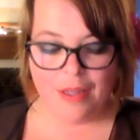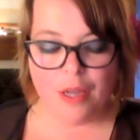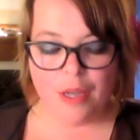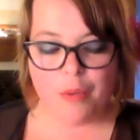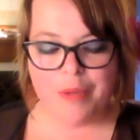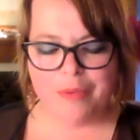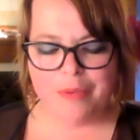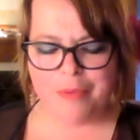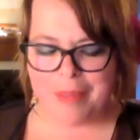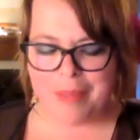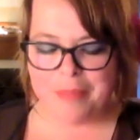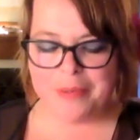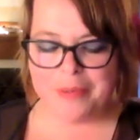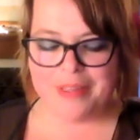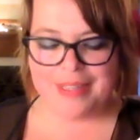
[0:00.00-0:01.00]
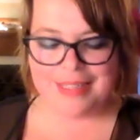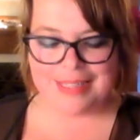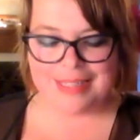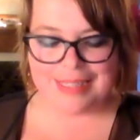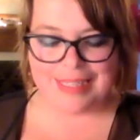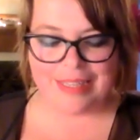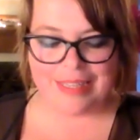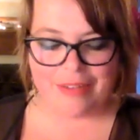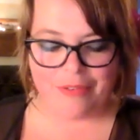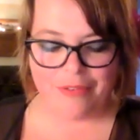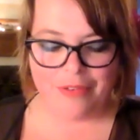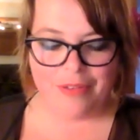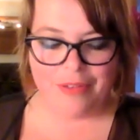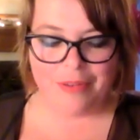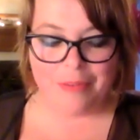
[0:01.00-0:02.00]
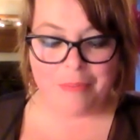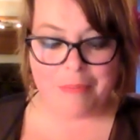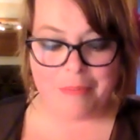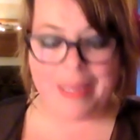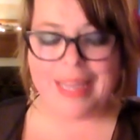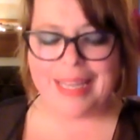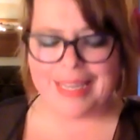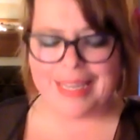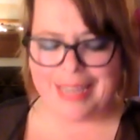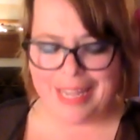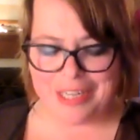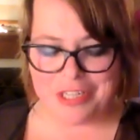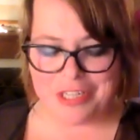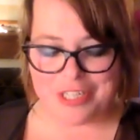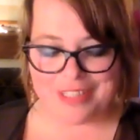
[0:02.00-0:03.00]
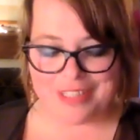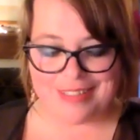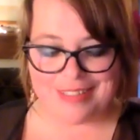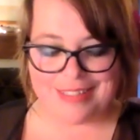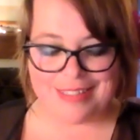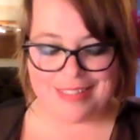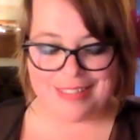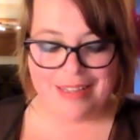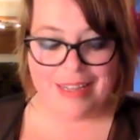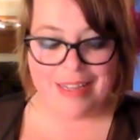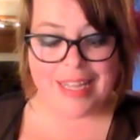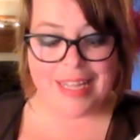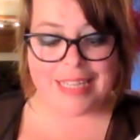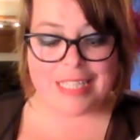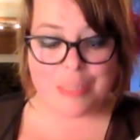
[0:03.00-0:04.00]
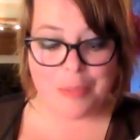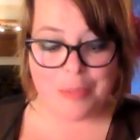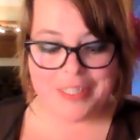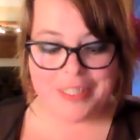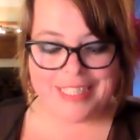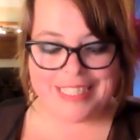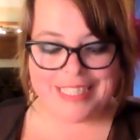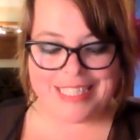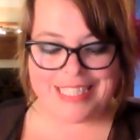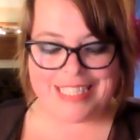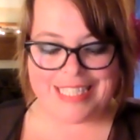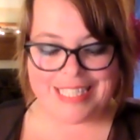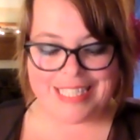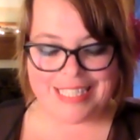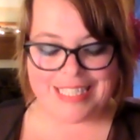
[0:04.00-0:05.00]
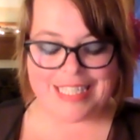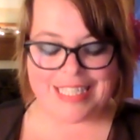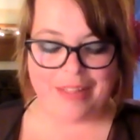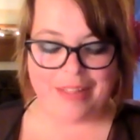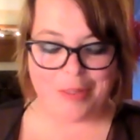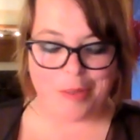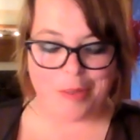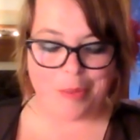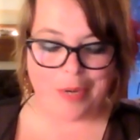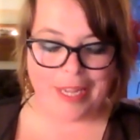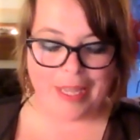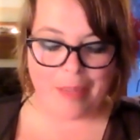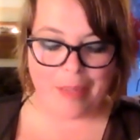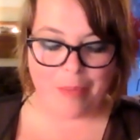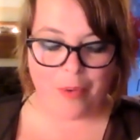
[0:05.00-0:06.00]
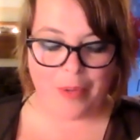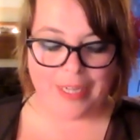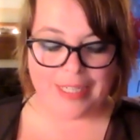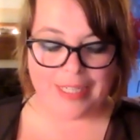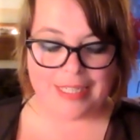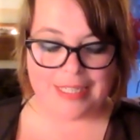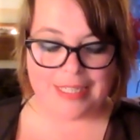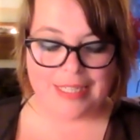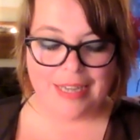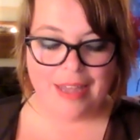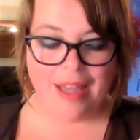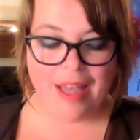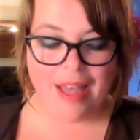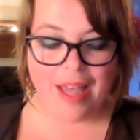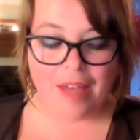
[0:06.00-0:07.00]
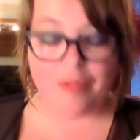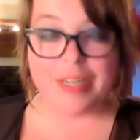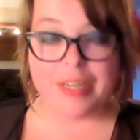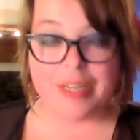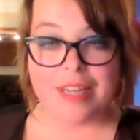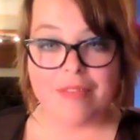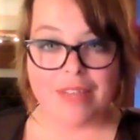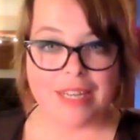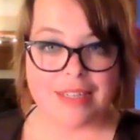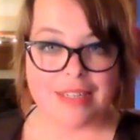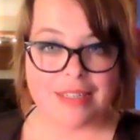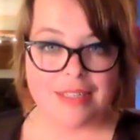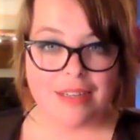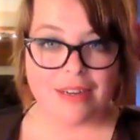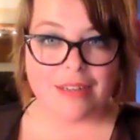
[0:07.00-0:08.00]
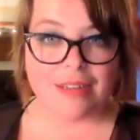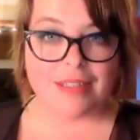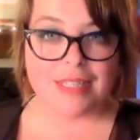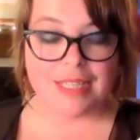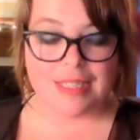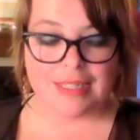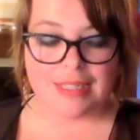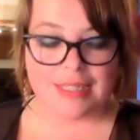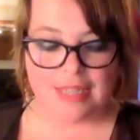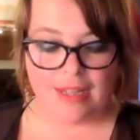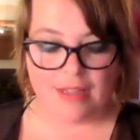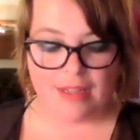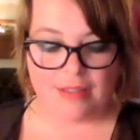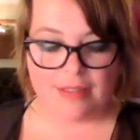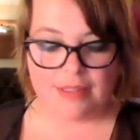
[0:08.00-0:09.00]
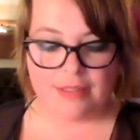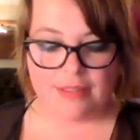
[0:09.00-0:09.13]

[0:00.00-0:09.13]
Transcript: We remember this leaf, make connections, experience seasons at their breaking point, and reinvent our skin cells.